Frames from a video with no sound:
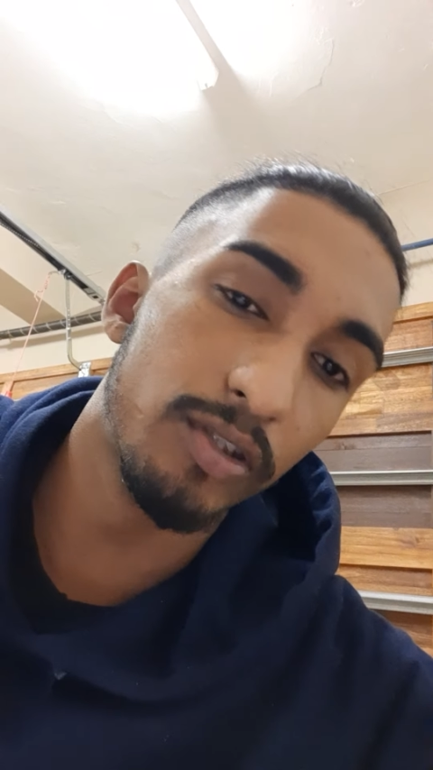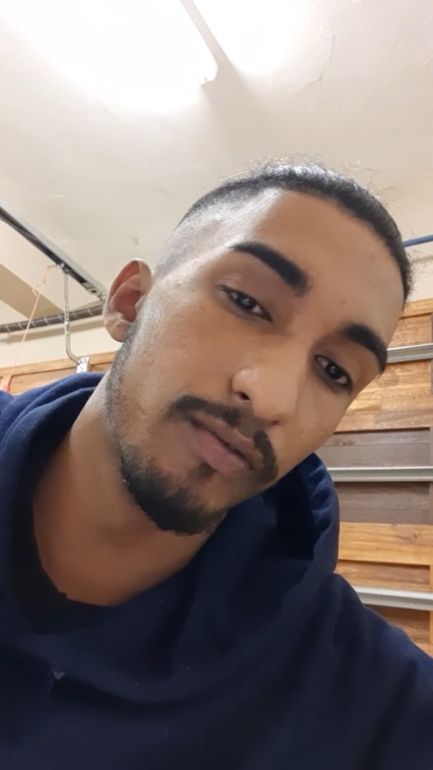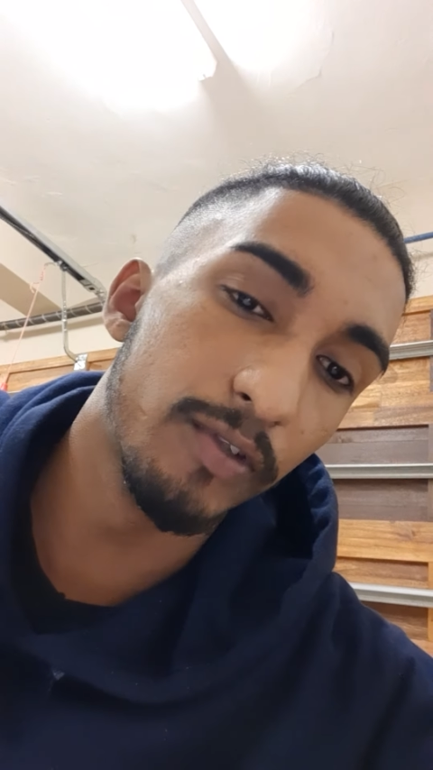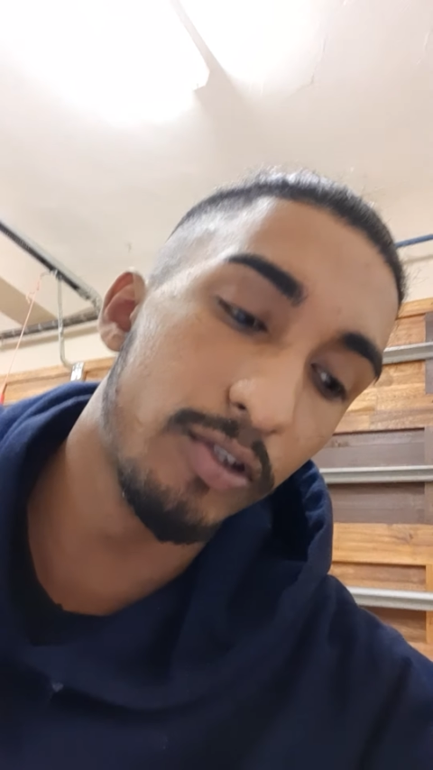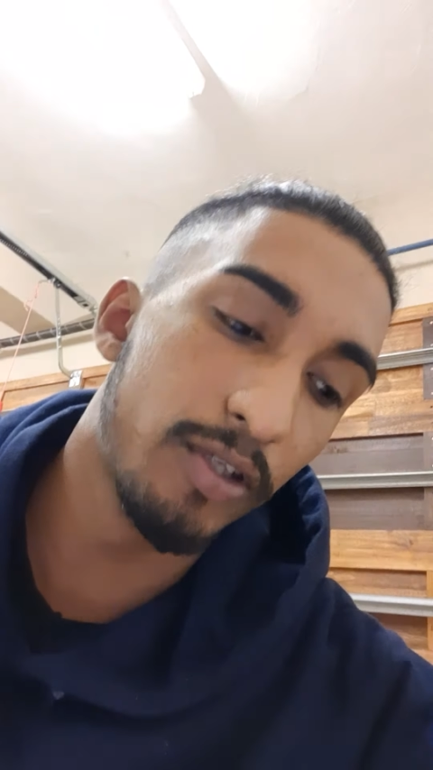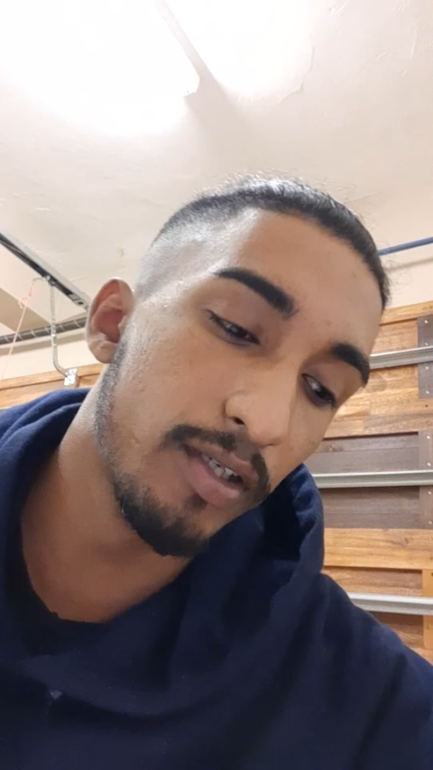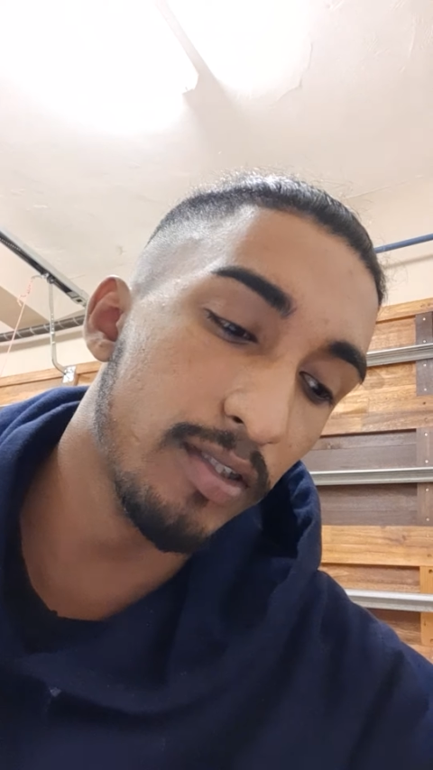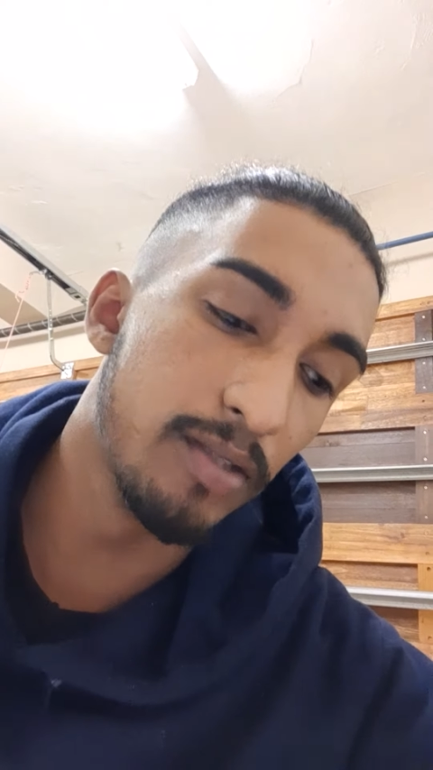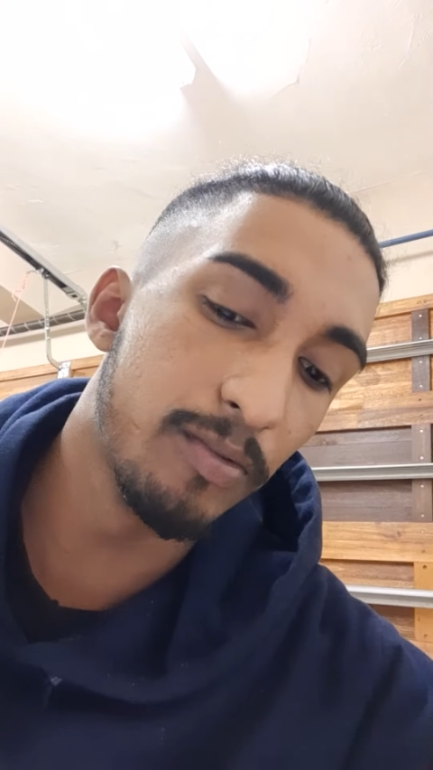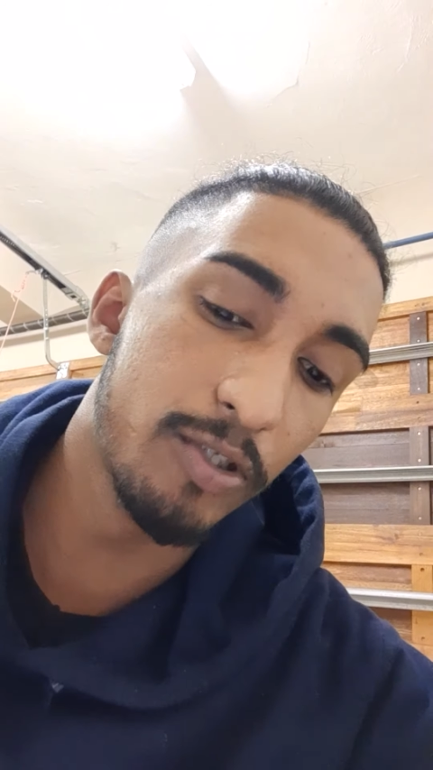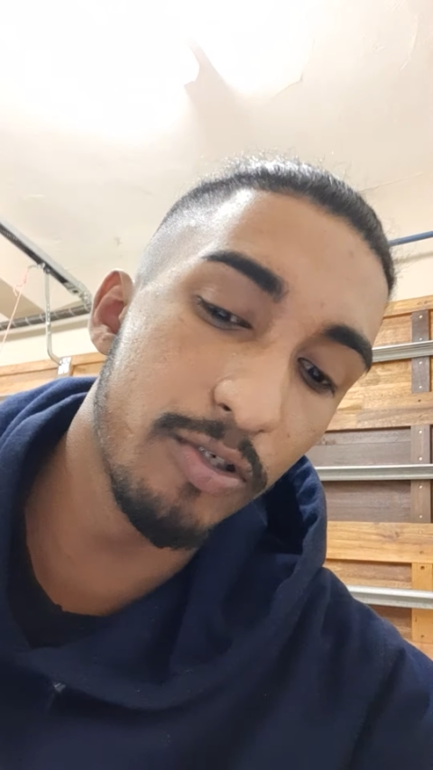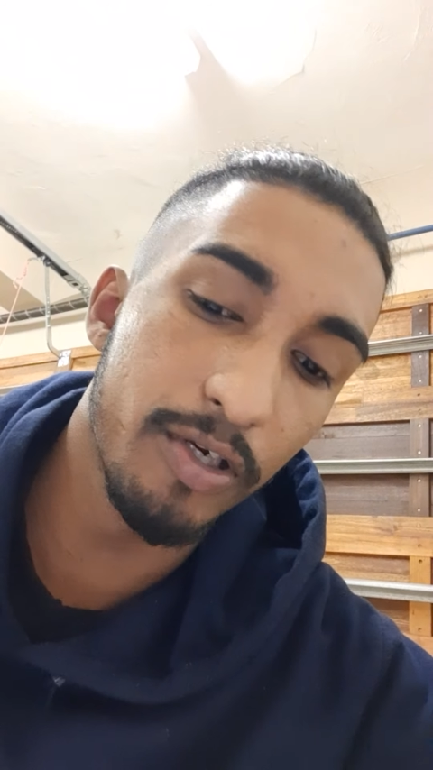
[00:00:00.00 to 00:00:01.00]
of a
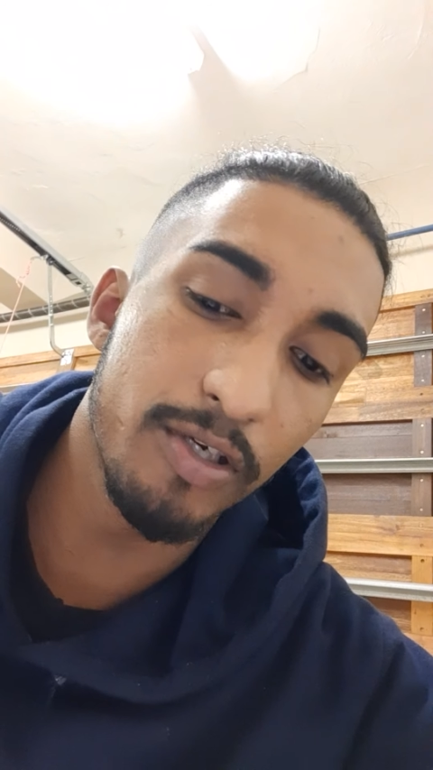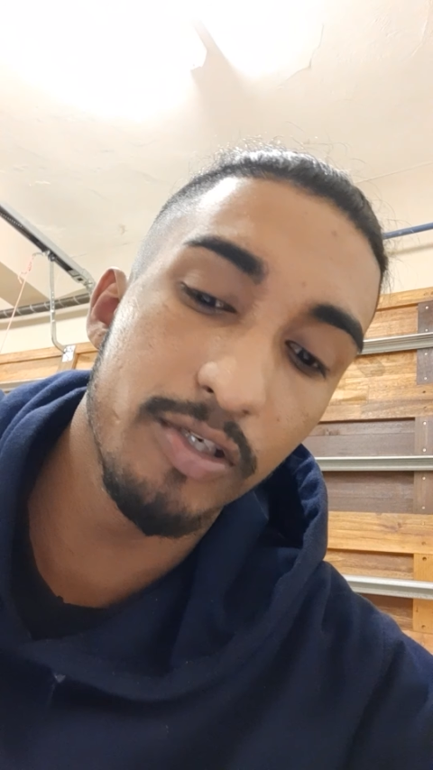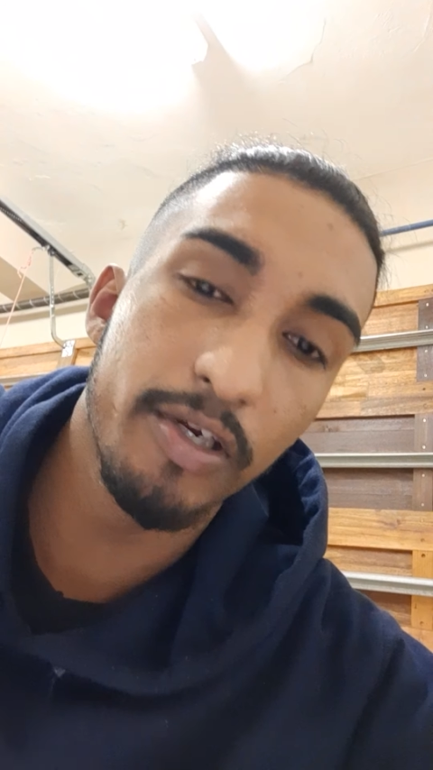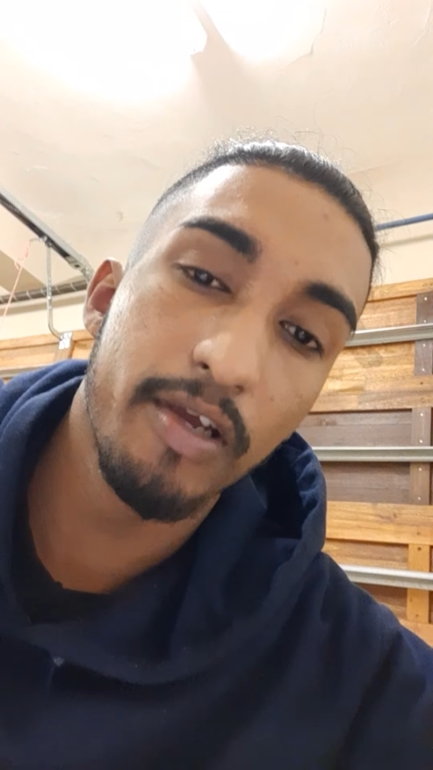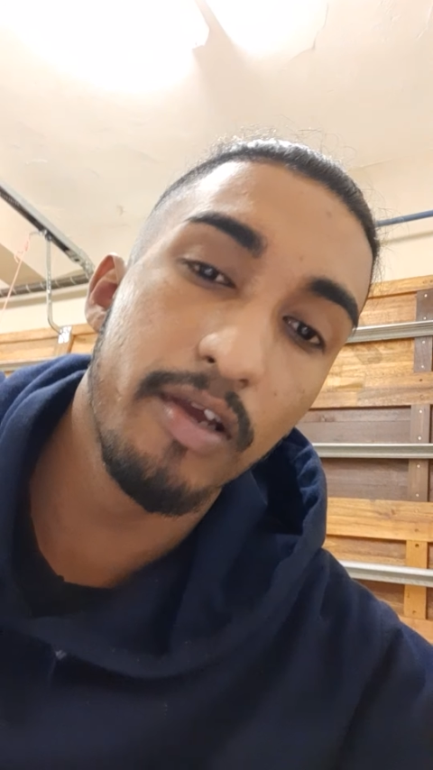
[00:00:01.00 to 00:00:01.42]
tricep stretch: